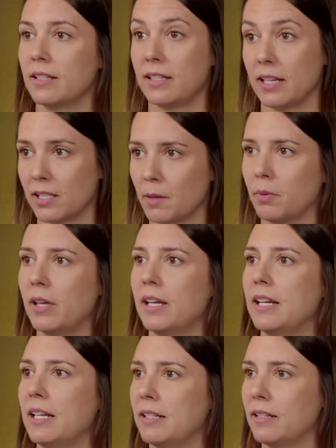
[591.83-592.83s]
discipline
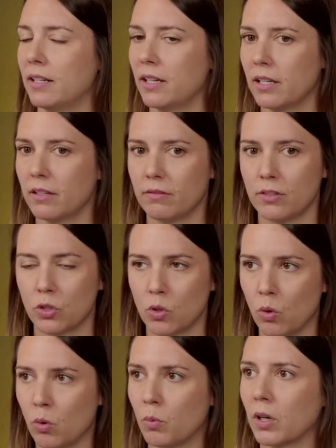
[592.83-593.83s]
kind of and the
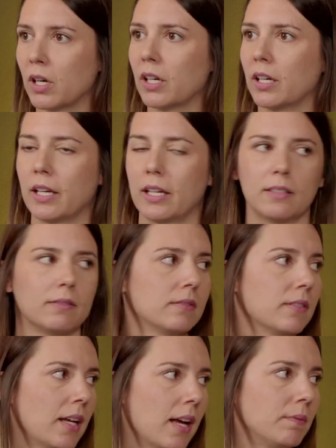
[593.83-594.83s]
compatibility between and,
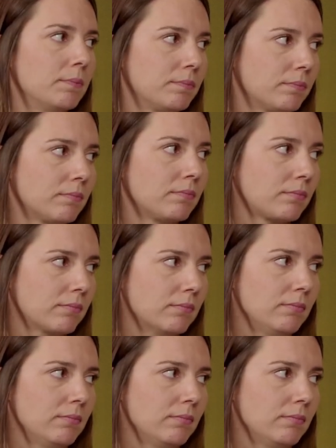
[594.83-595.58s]
us yeah. like with the similar